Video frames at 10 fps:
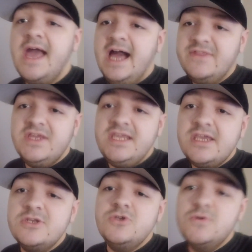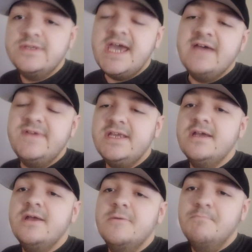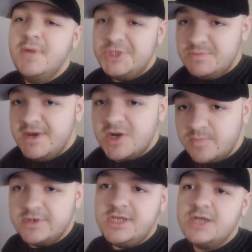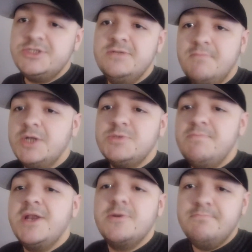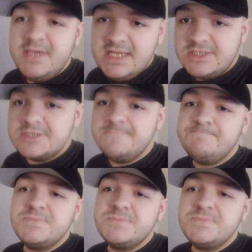I think he could do with having much better production, much better beats